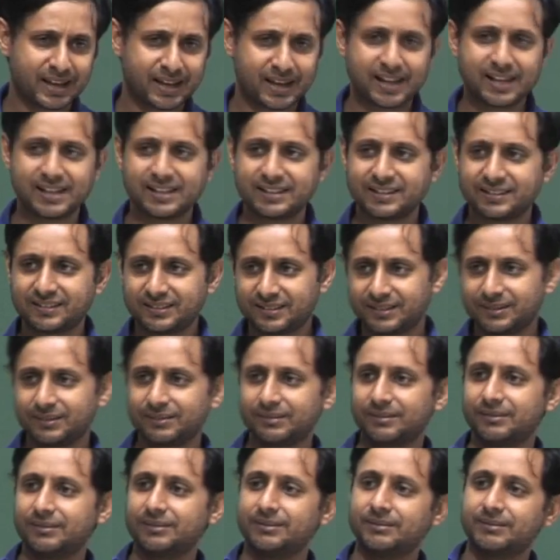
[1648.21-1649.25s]
as
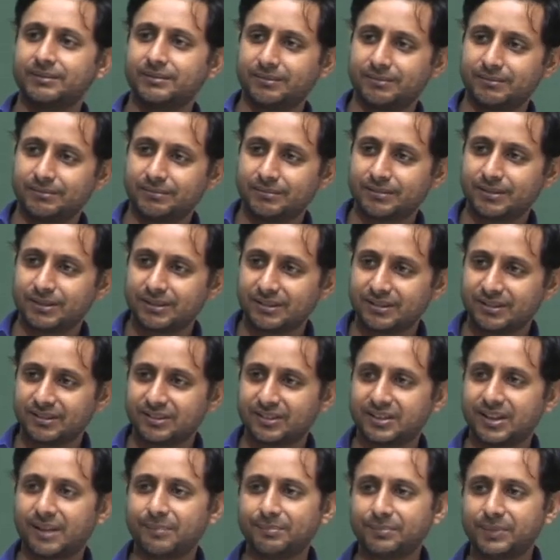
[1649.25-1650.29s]

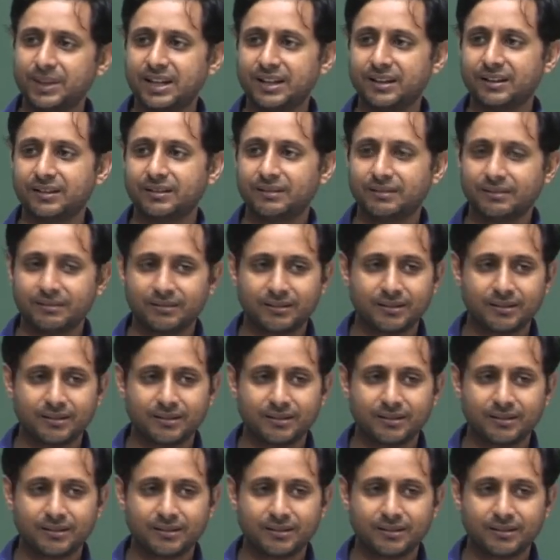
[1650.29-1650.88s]
something